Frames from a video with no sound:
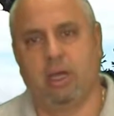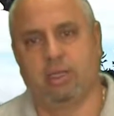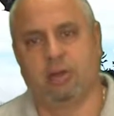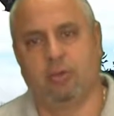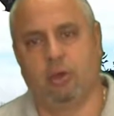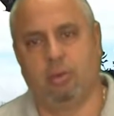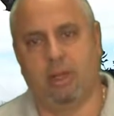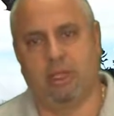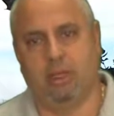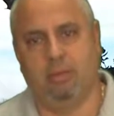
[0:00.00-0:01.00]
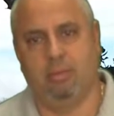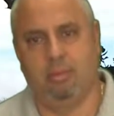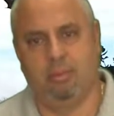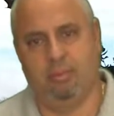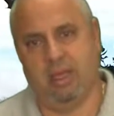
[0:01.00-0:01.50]
as if though you're making
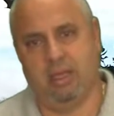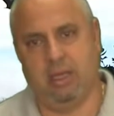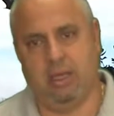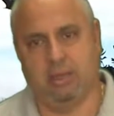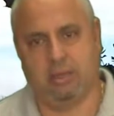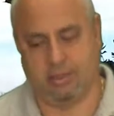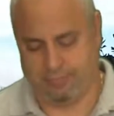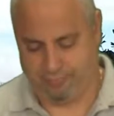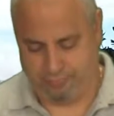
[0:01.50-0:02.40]
pancakes.